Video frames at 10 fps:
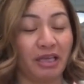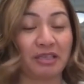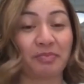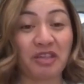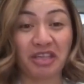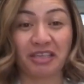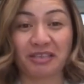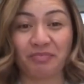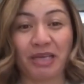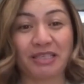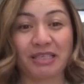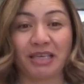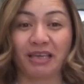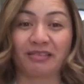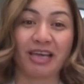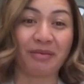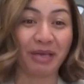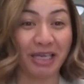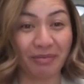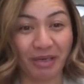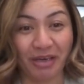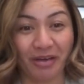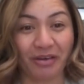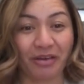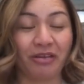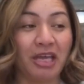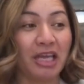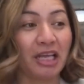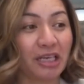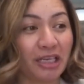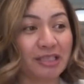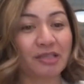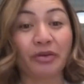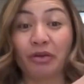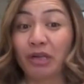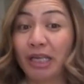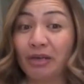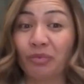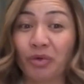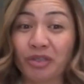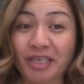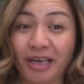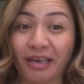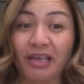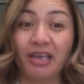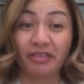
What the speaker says: especially in places like Tāmaki, Makaurau, clean soil, clean water.